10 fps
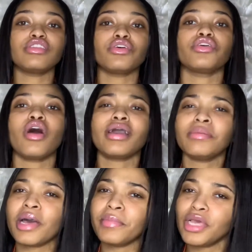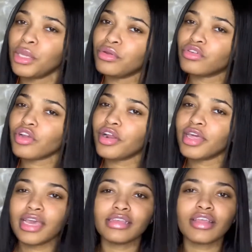So y'all can buy me a little starter
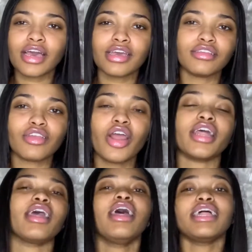kit so I can get started.